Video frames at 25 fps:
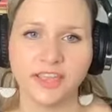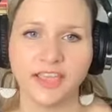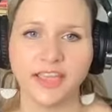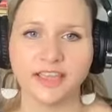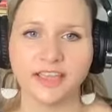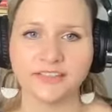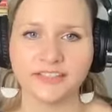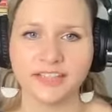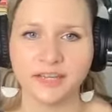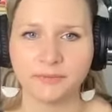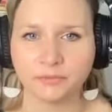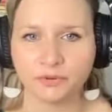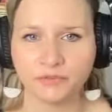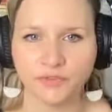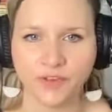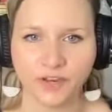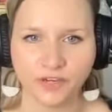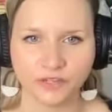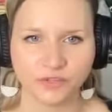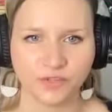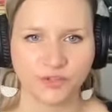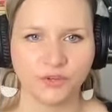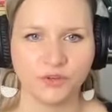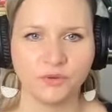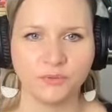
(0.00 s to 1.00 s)
as a
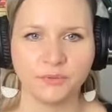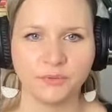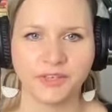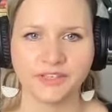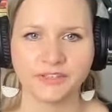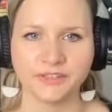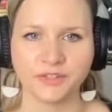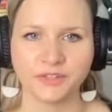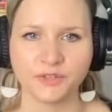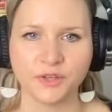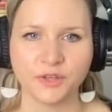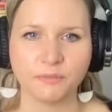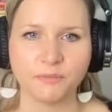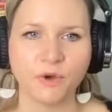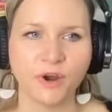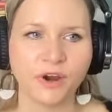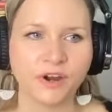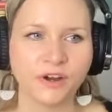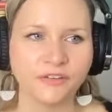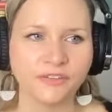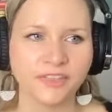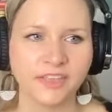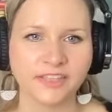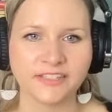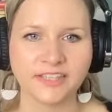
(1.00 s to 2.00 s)
professional because there's a
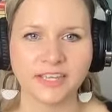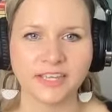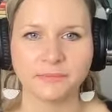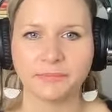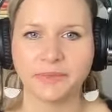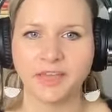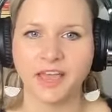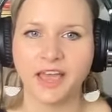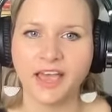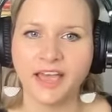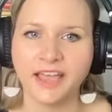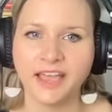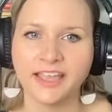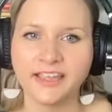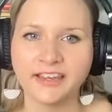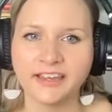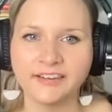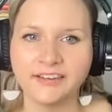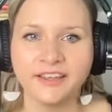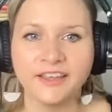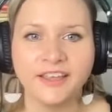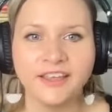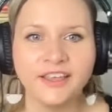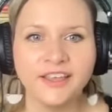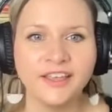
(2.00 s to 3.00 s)
part that's like
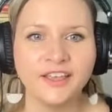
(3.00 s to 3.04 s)
behind,